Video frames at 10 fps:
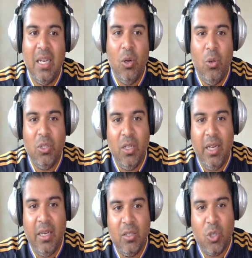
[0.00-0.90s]
and Lawson
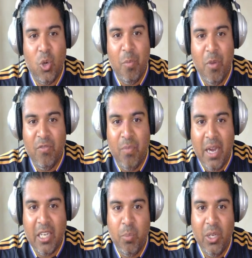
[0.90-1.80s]
needing to score above
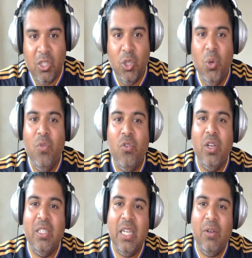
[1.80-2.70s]
-0.2 for
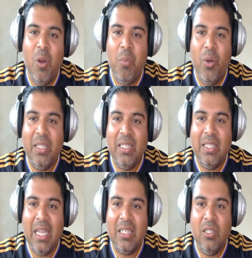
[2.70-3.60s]
a 0.6.